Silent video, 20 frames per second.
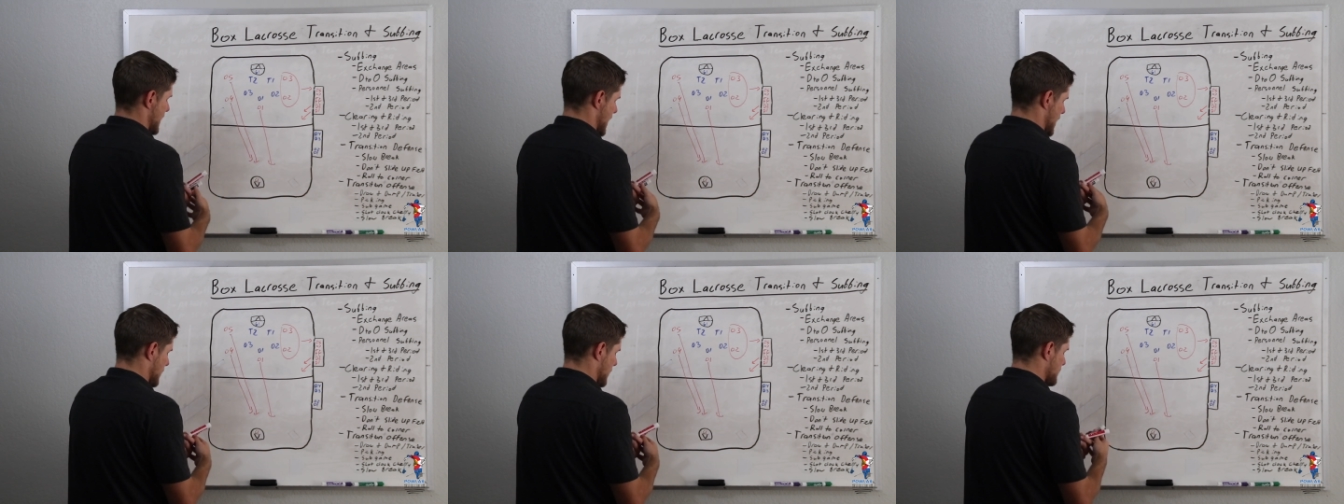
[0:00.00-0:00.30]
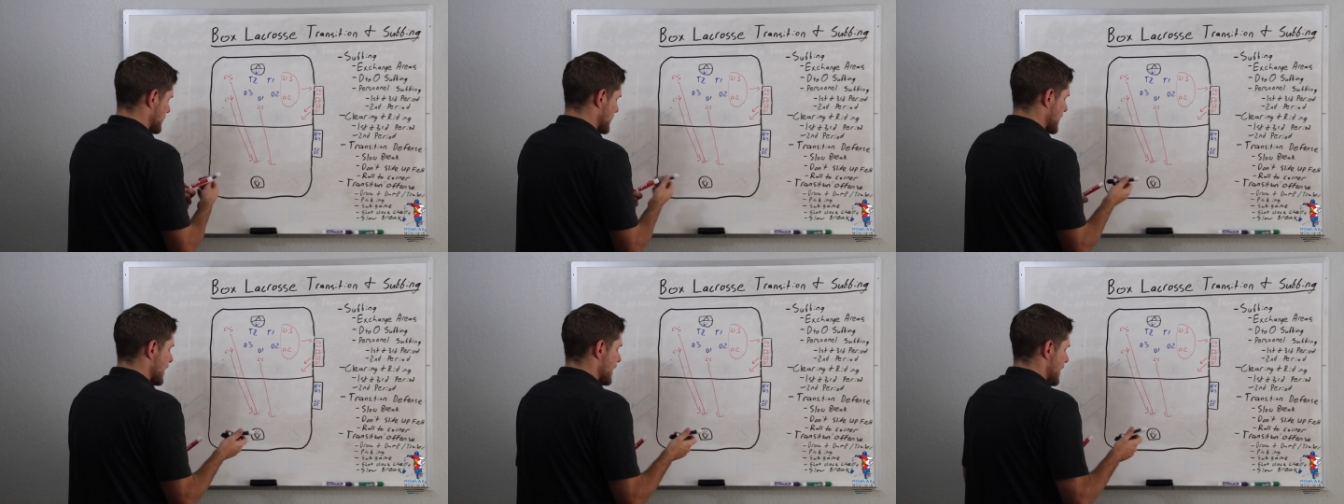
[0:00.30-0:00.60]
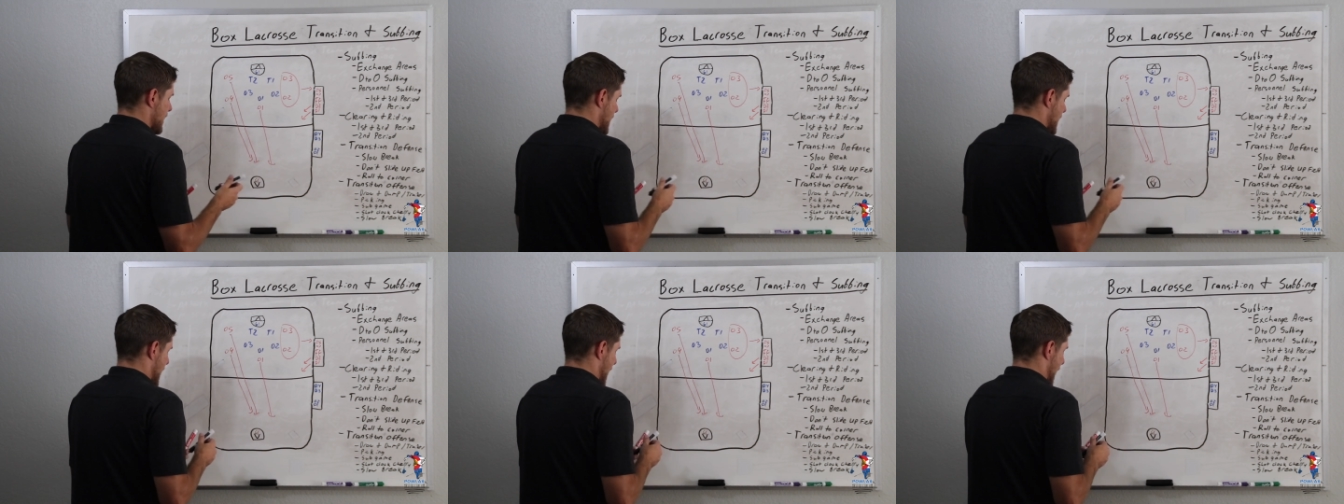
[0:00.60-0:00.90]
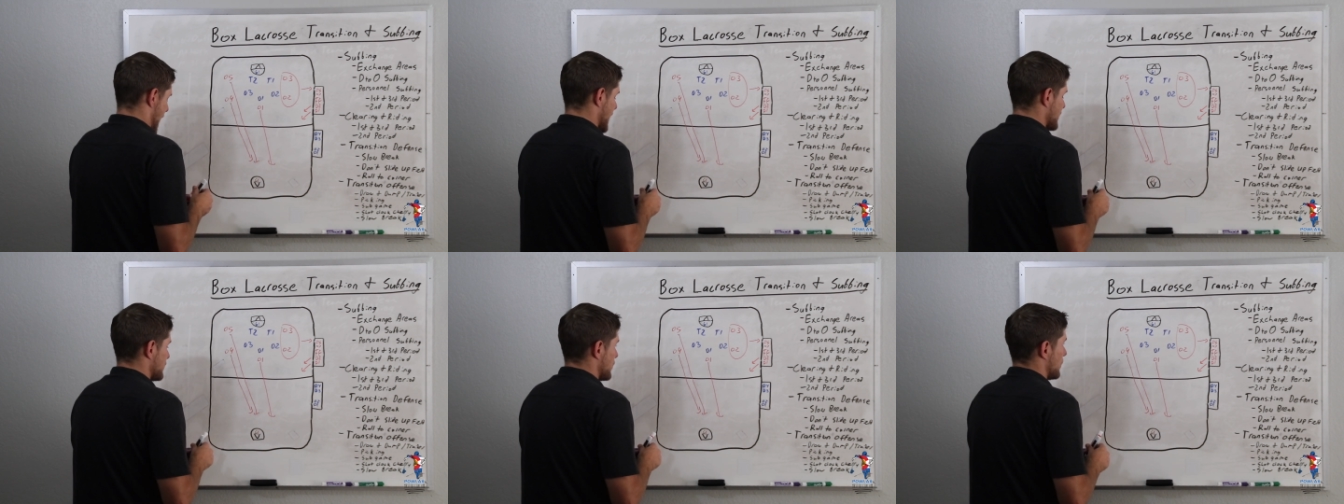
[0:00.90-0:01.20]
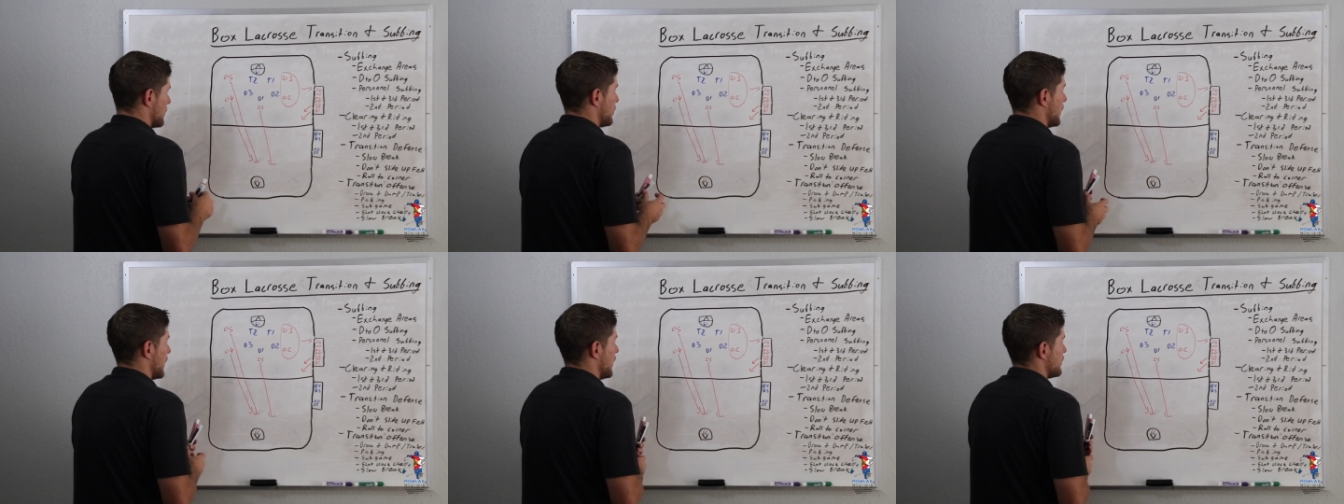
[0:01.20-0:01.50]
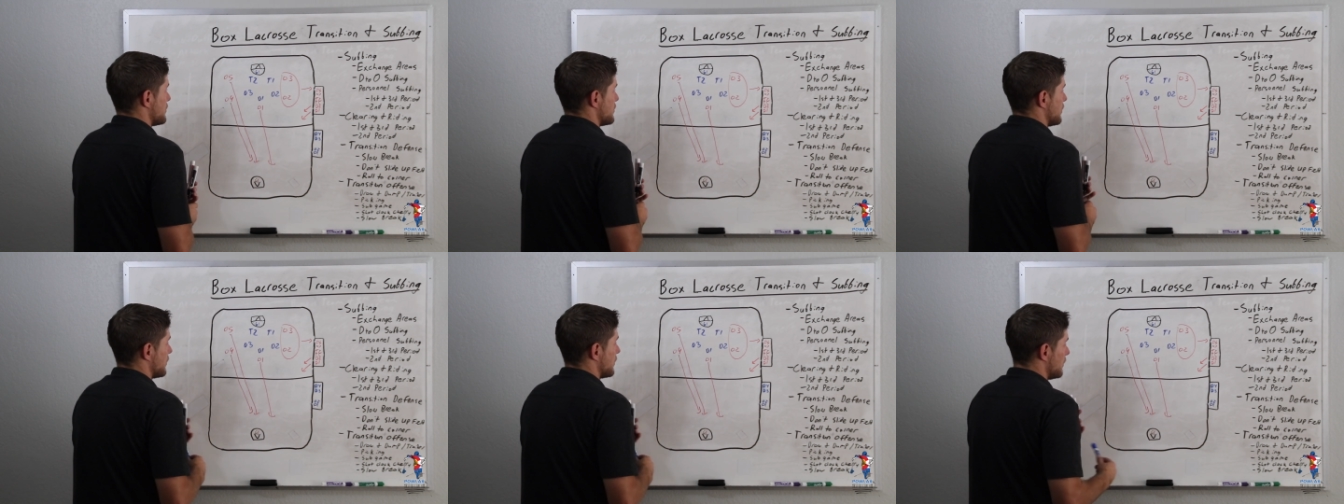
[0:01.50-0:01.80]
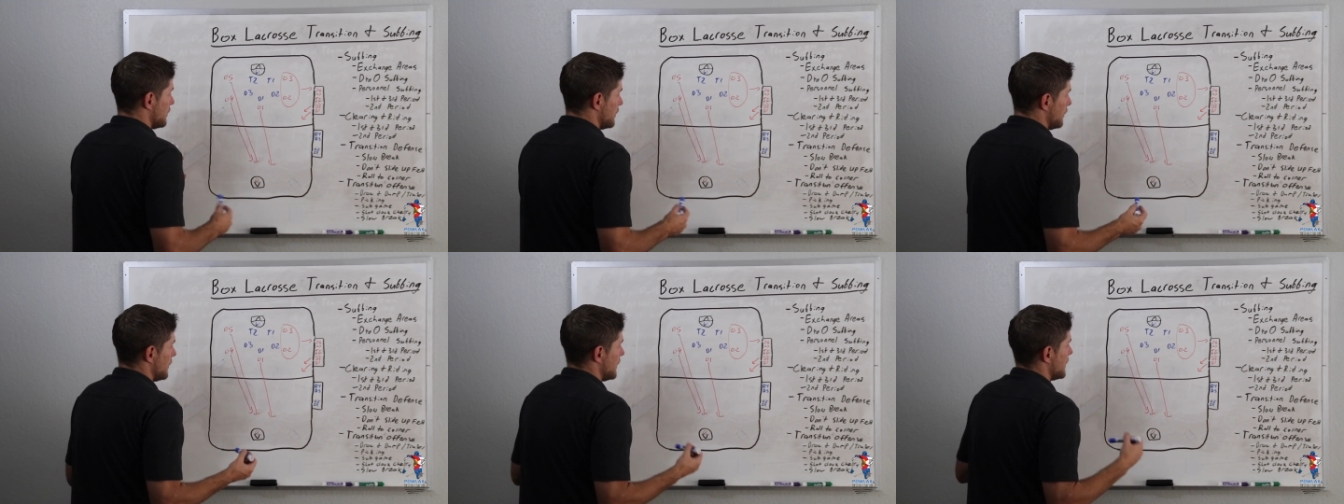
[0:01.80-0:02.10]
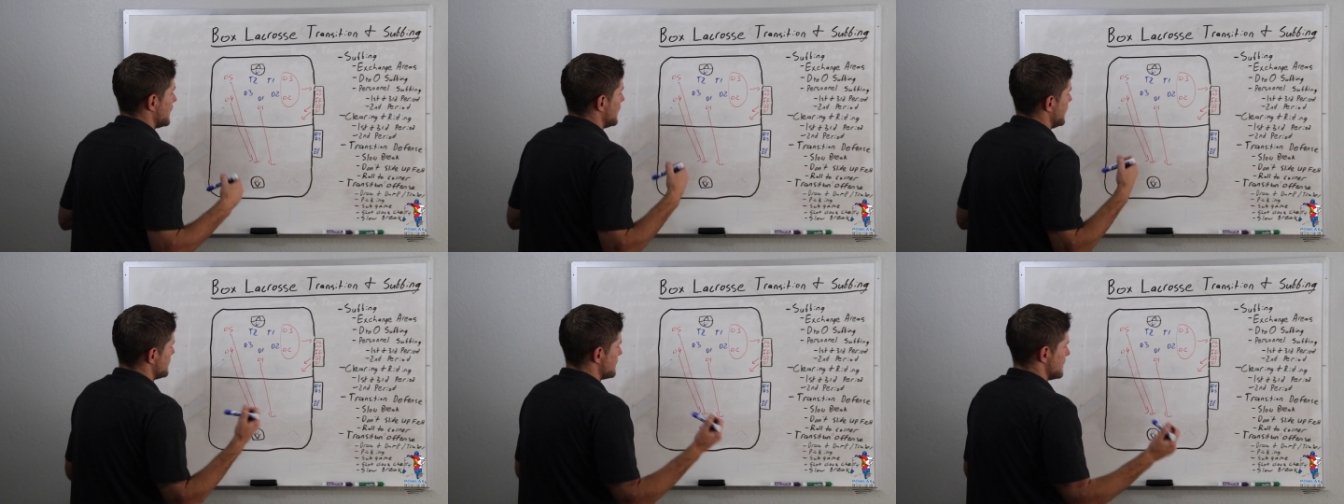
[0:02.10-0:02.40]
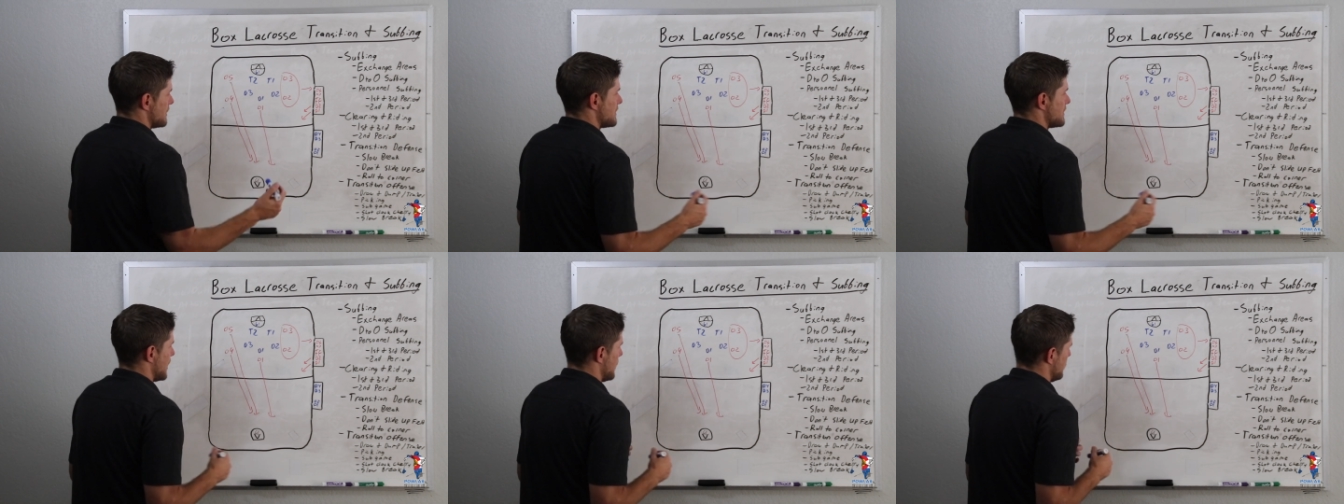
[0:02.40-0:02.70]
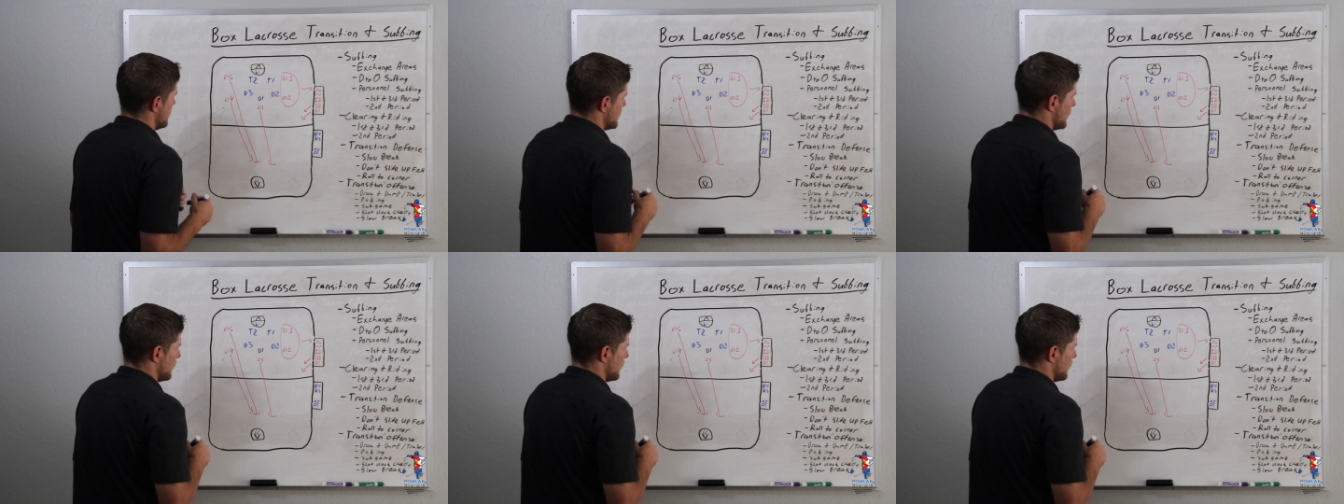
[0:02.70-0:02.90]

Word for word: Now, as our players are clearing, it's the same